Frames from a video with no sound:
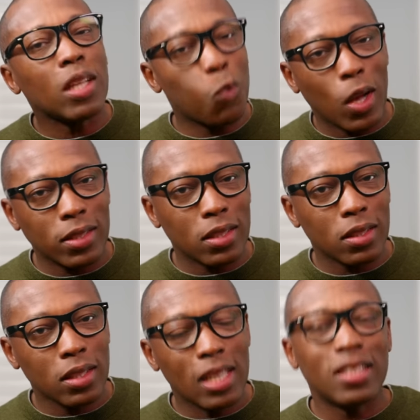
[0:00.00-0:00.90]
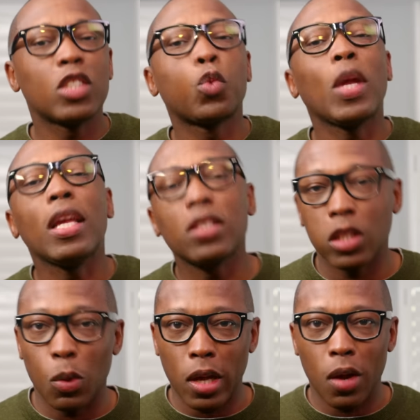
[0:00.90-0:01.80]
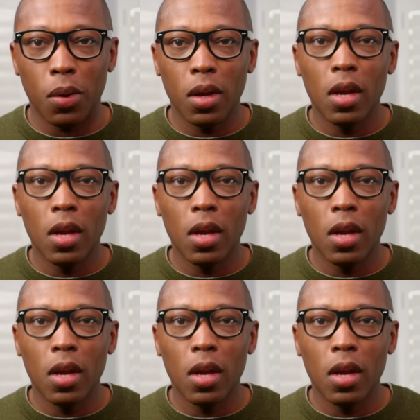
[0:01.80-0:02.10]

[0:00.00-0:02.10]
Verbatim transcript: it wasn't. It's his Wings logo.